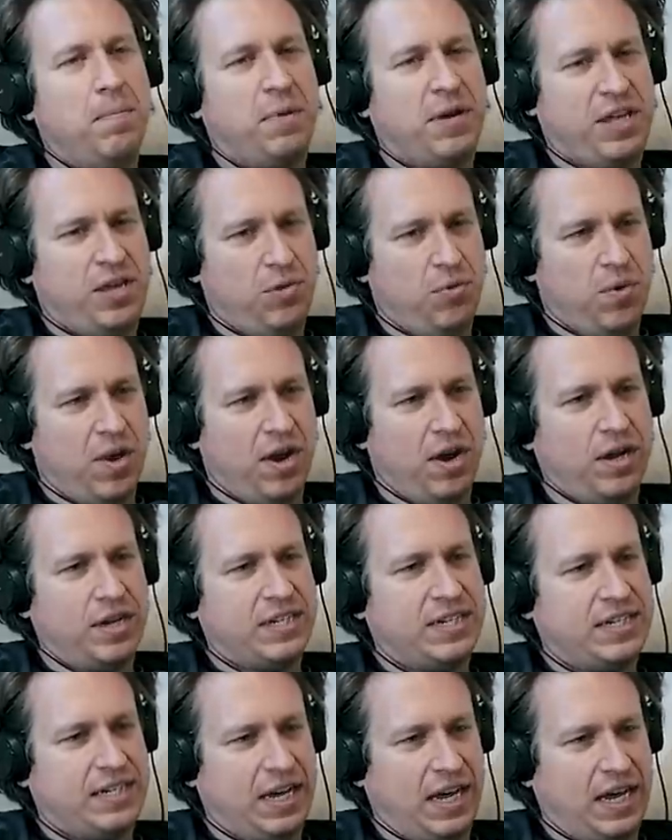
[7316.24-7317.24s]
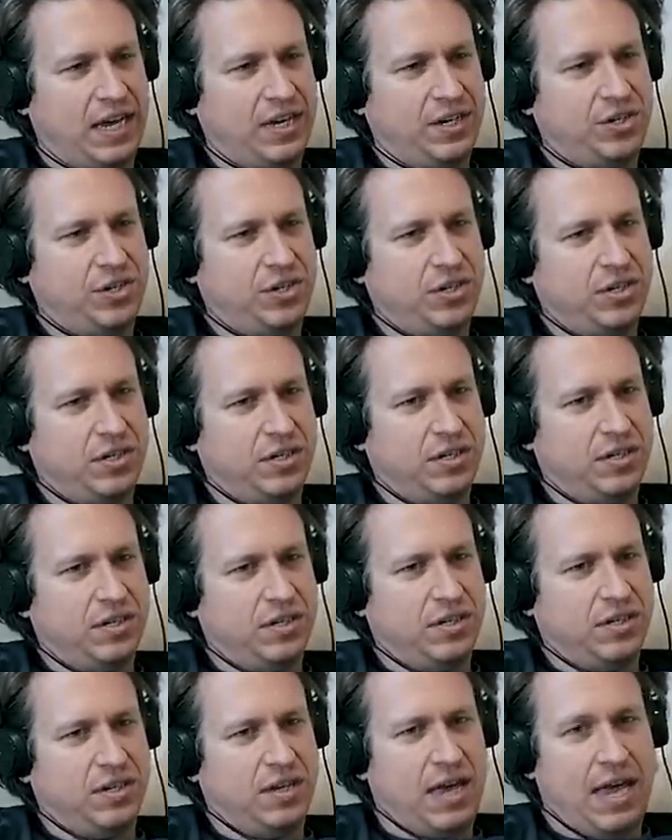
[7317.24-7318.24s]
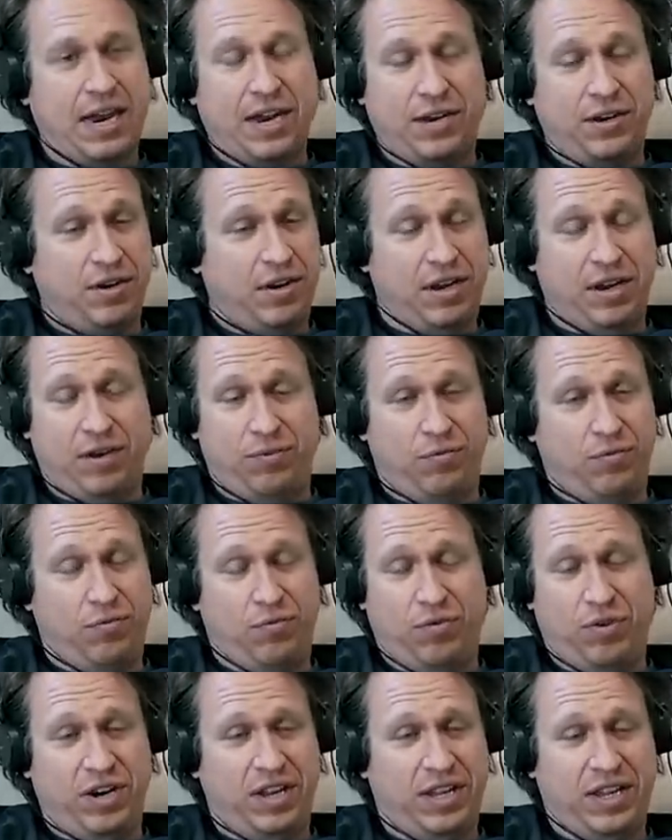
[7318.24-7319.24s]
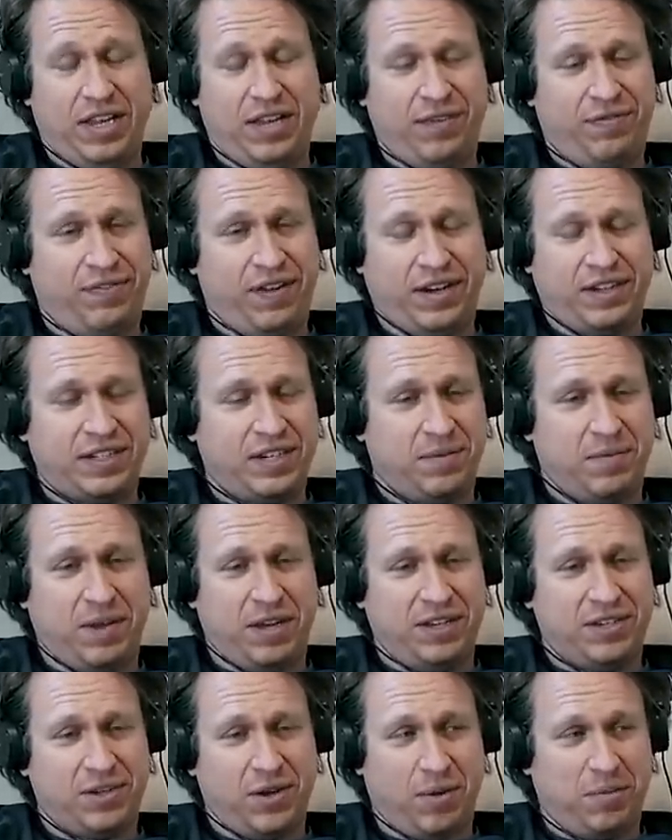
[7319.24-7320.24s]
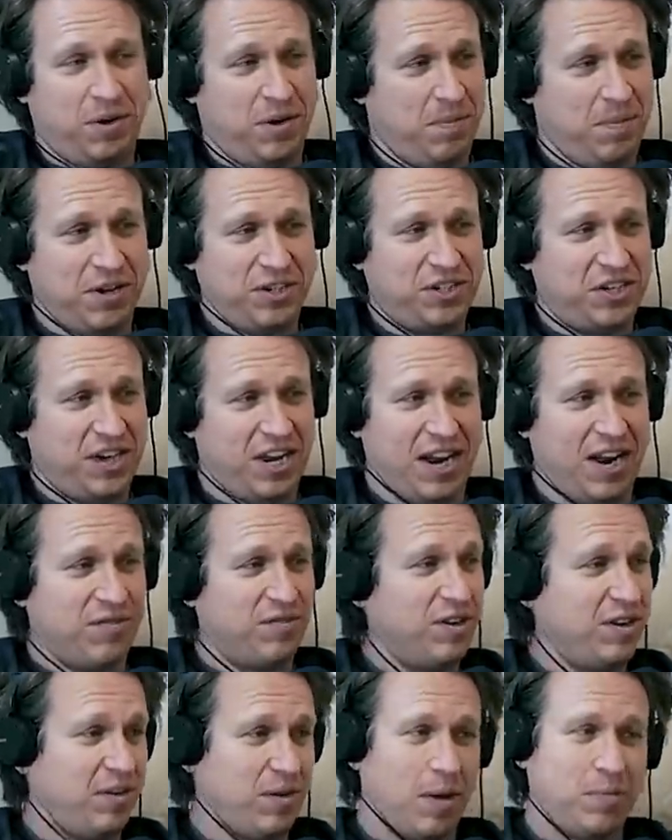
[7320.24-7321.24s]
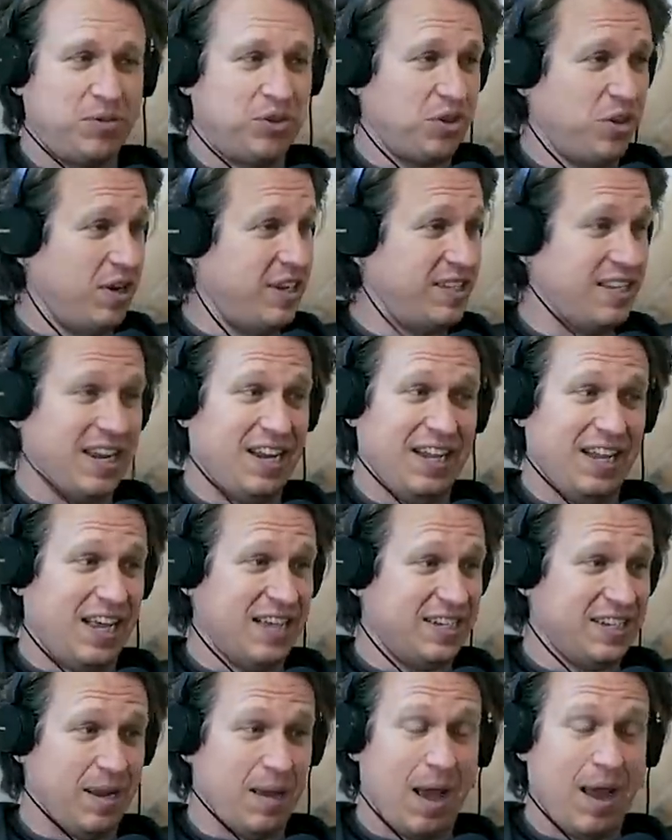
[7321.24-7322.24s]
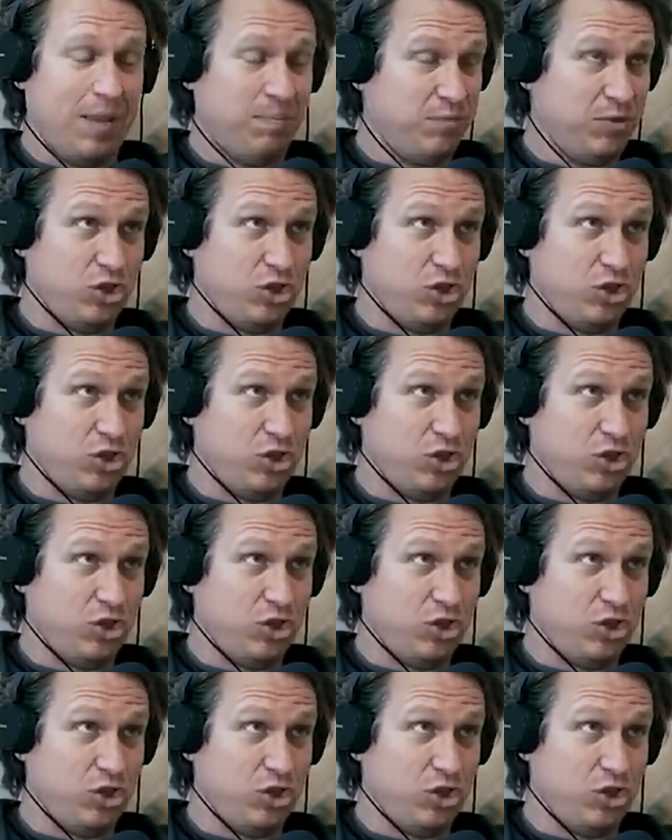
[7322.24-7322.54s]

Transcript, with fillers: But you went on stage. And it really affected me. So I'm going to mention it I'm sure I said it last time. I'm